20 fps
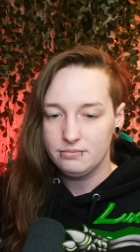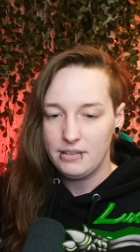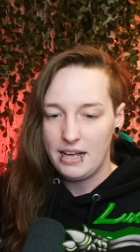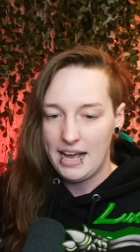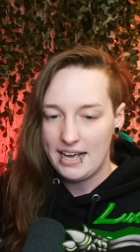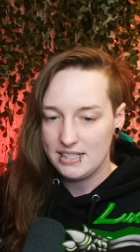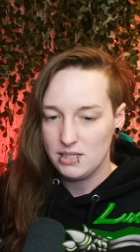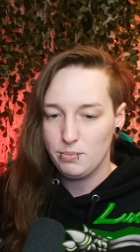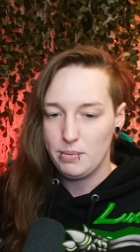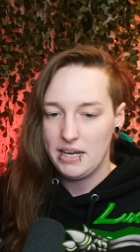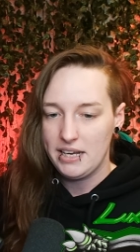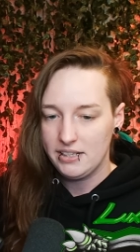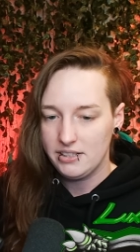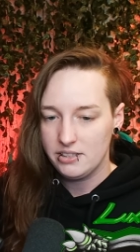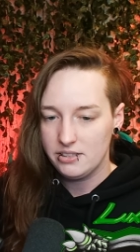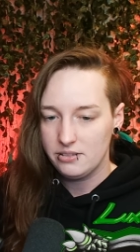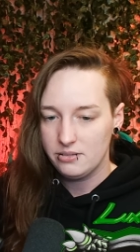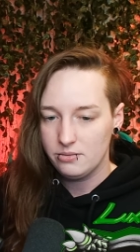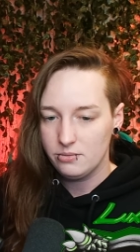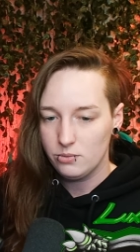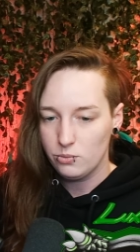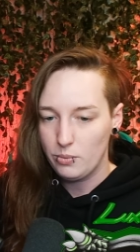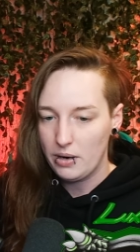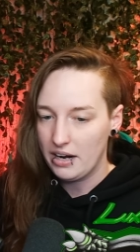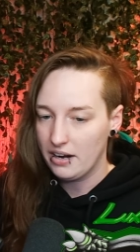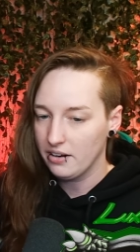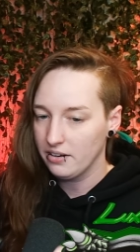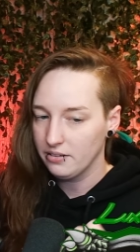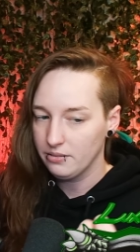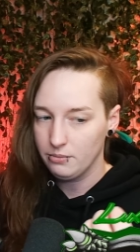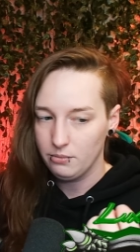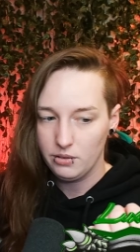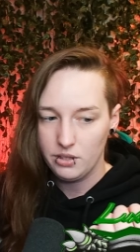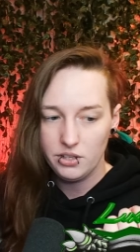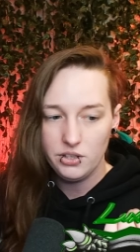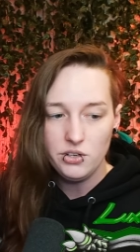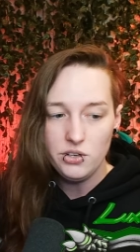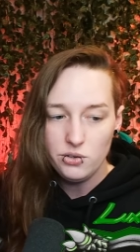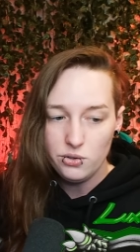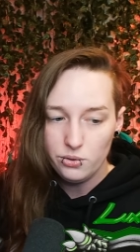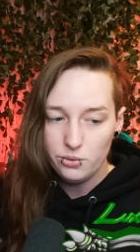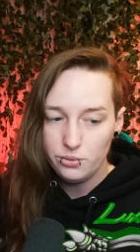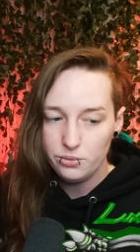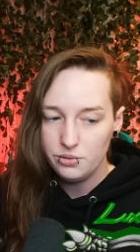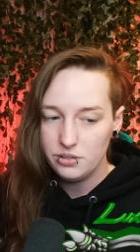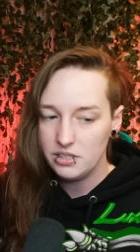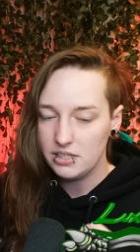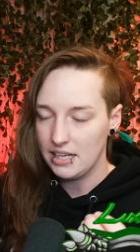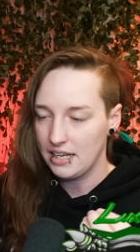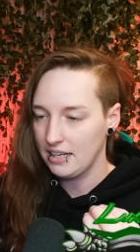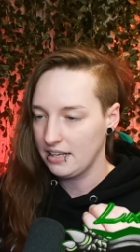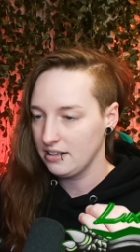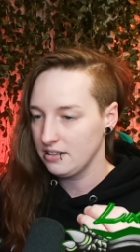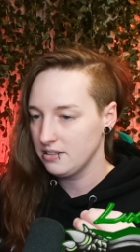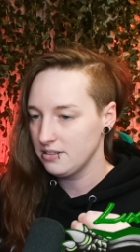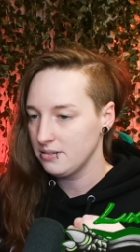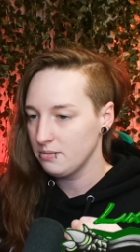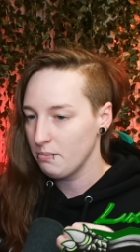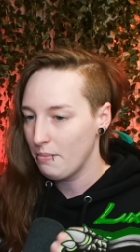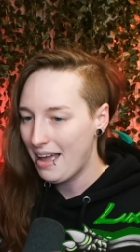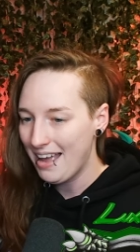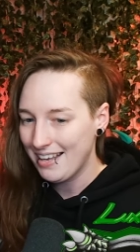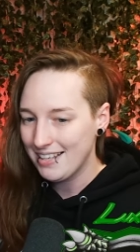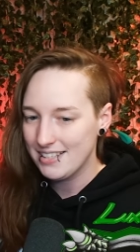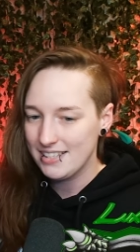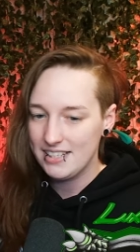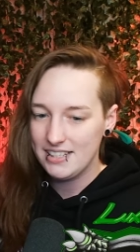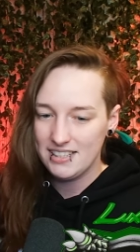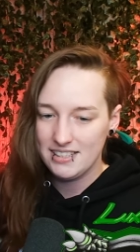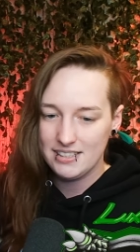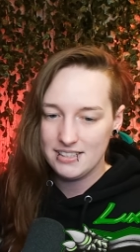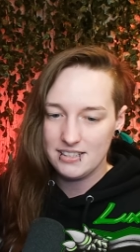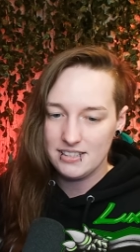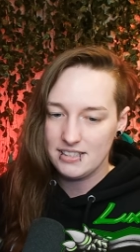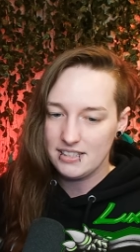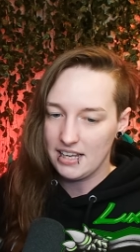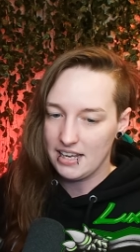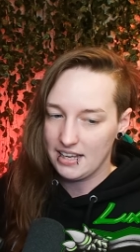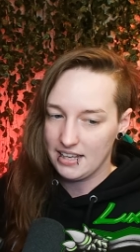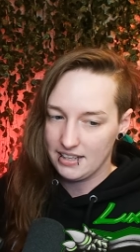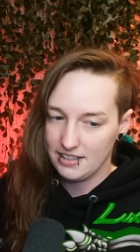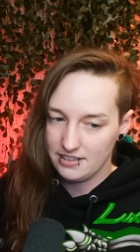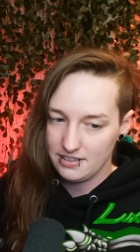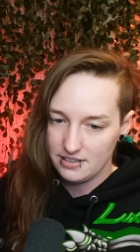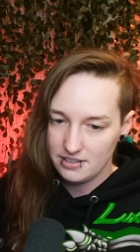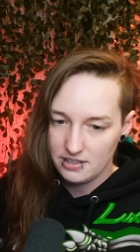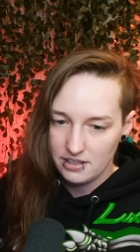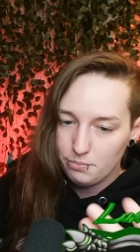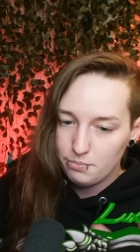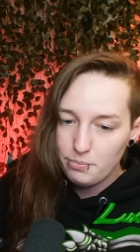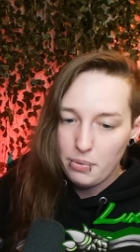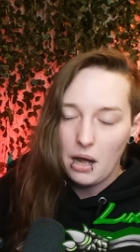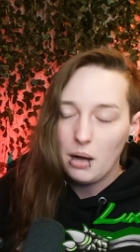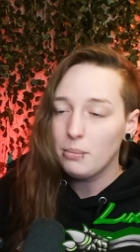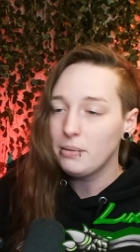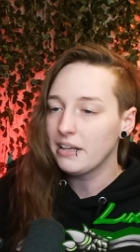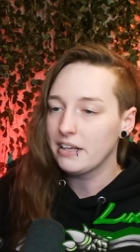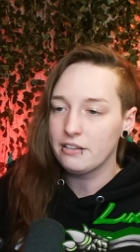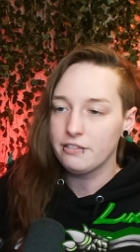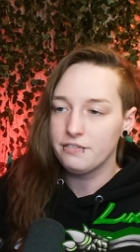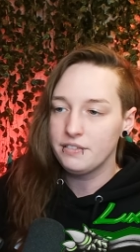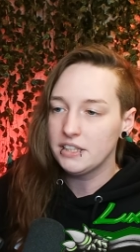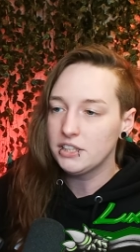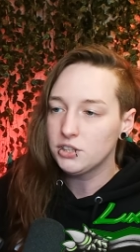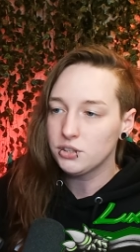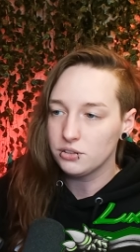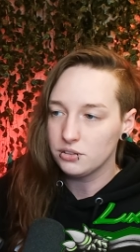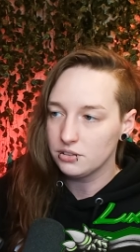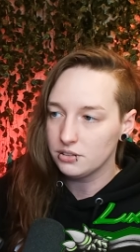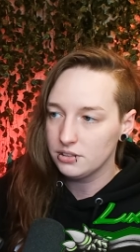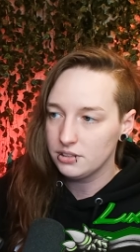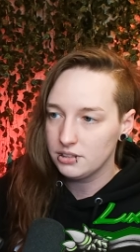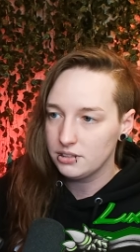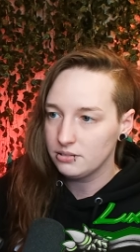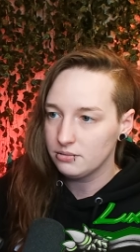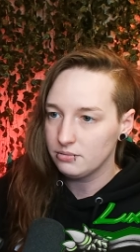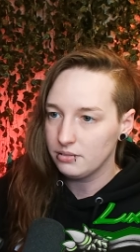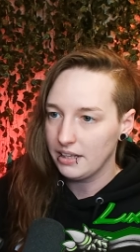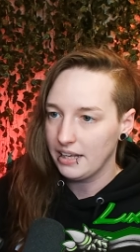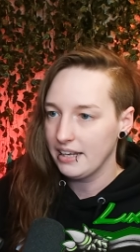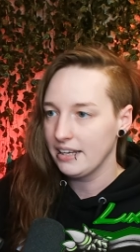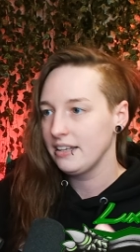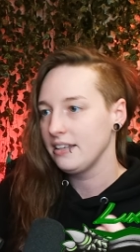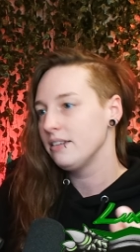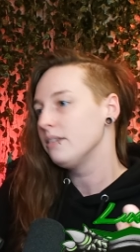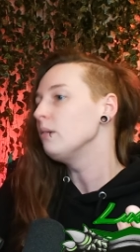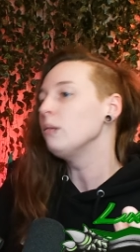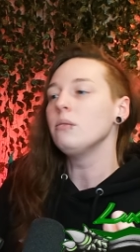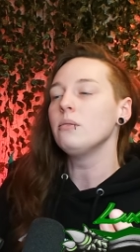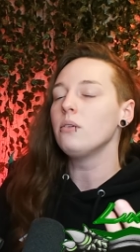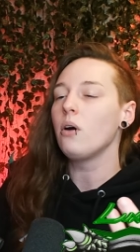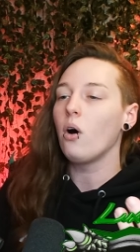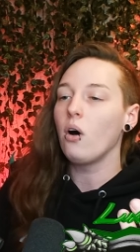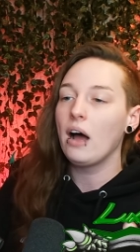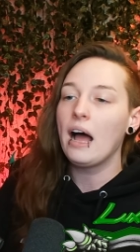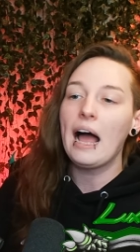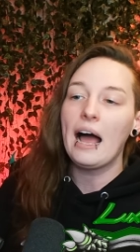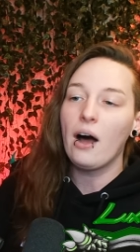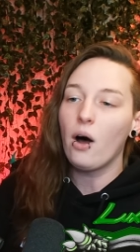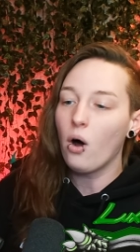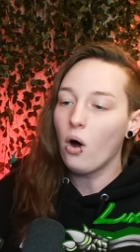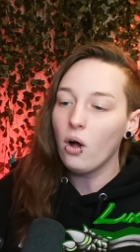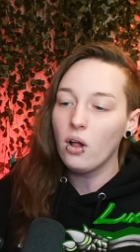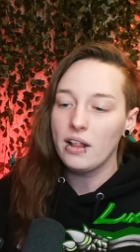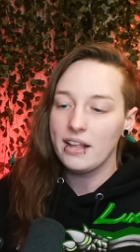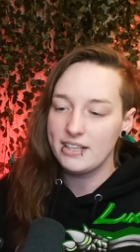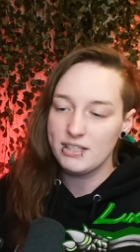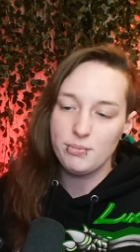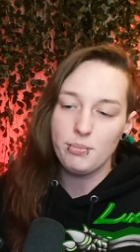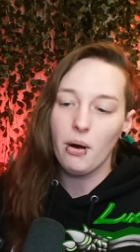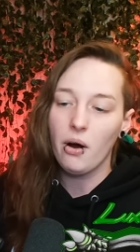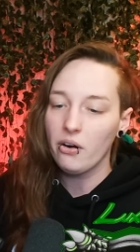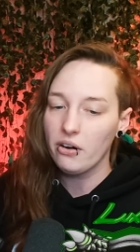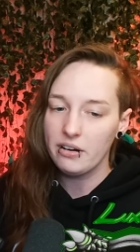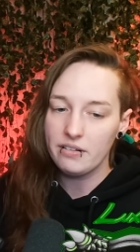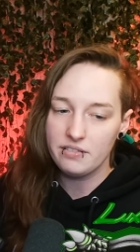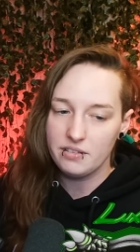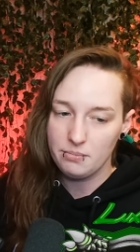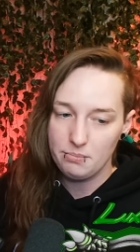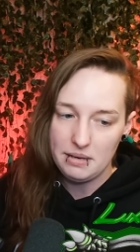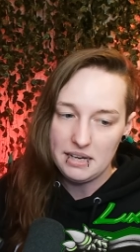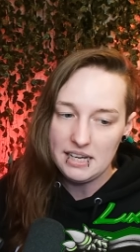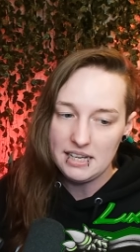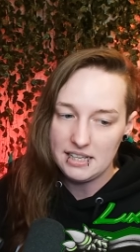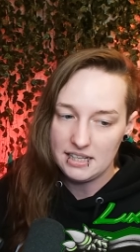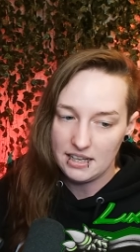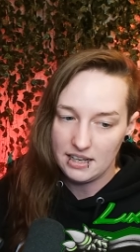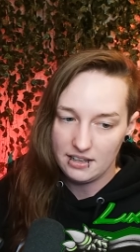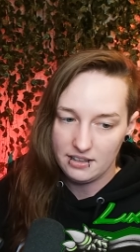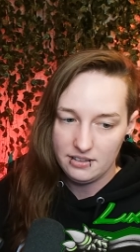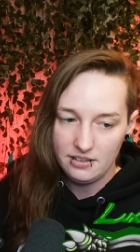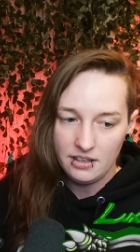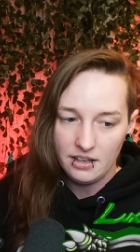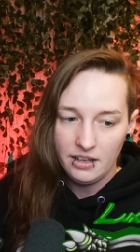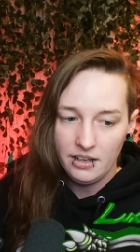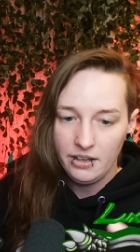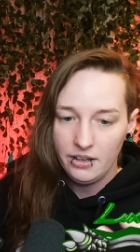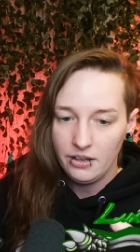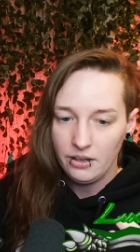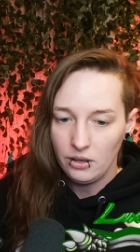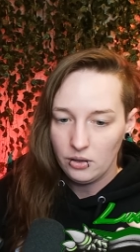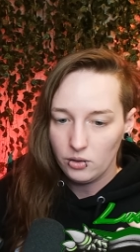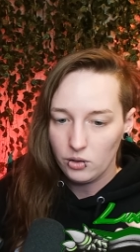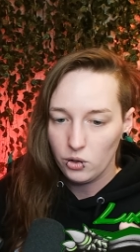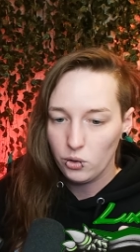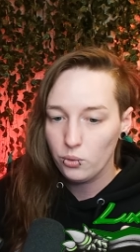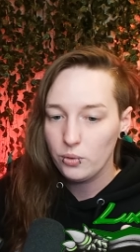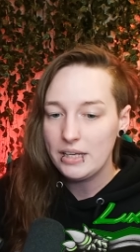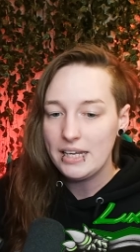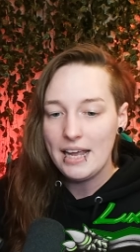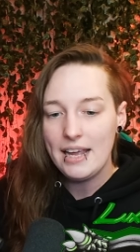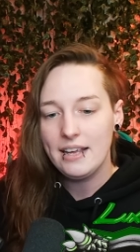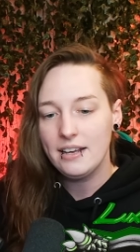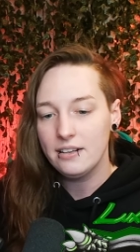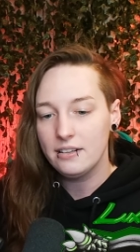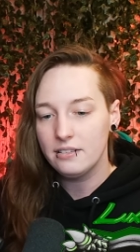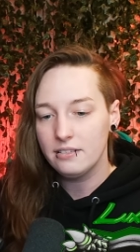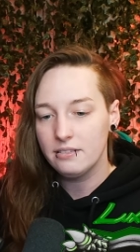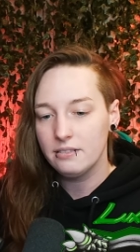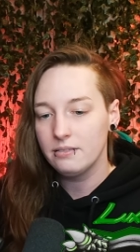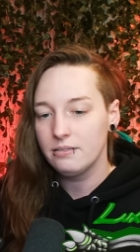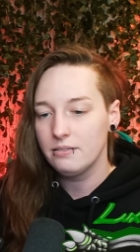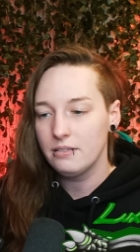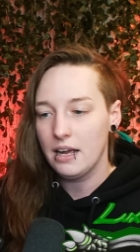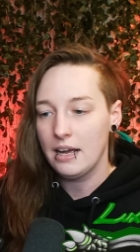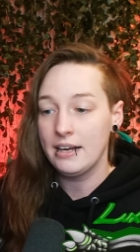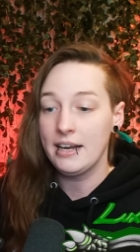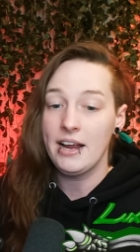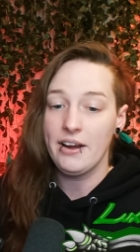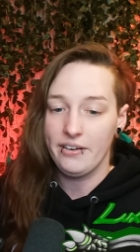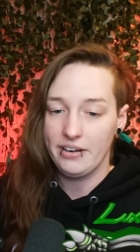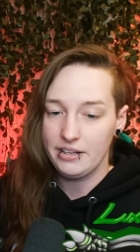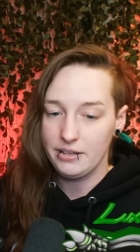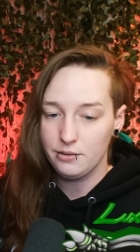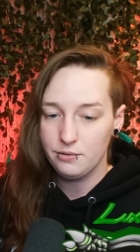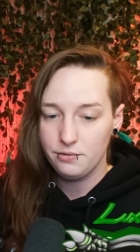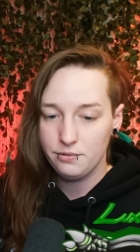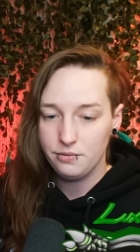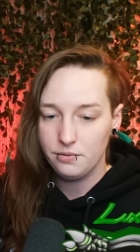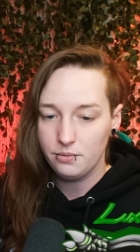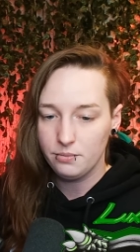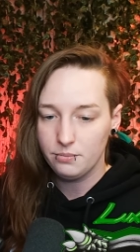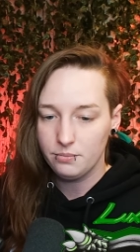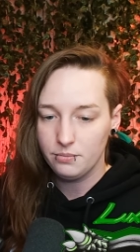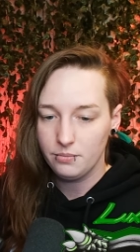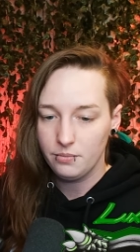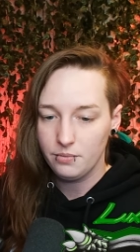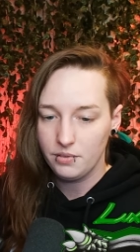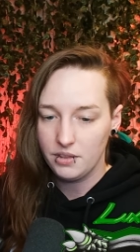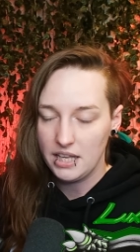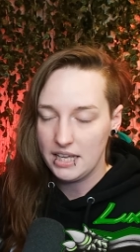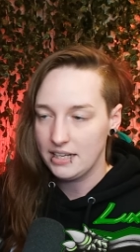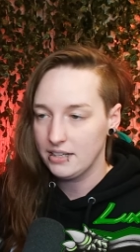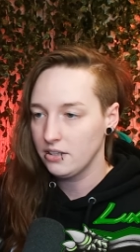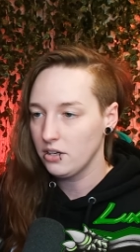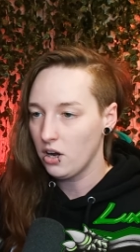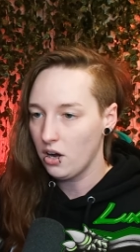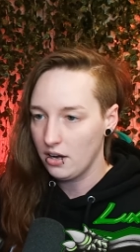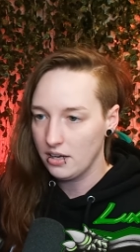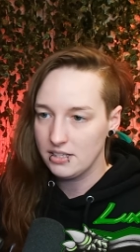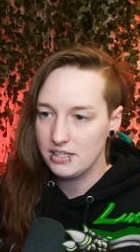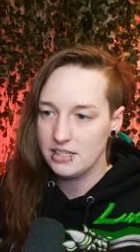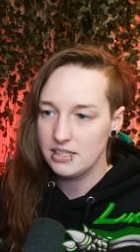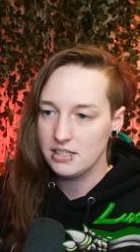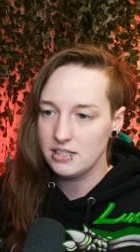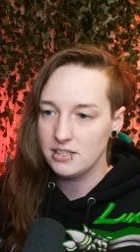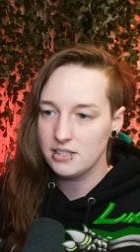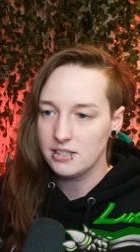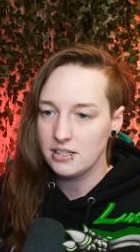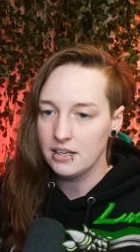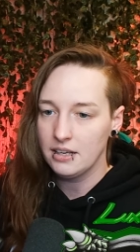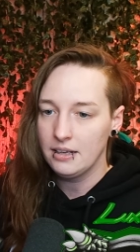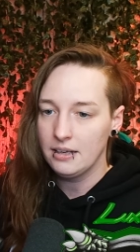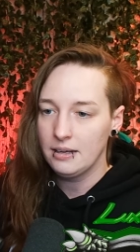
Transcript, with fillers: aspect where the news and magazines and public officials, like all as part of the media, create a narrative that causes,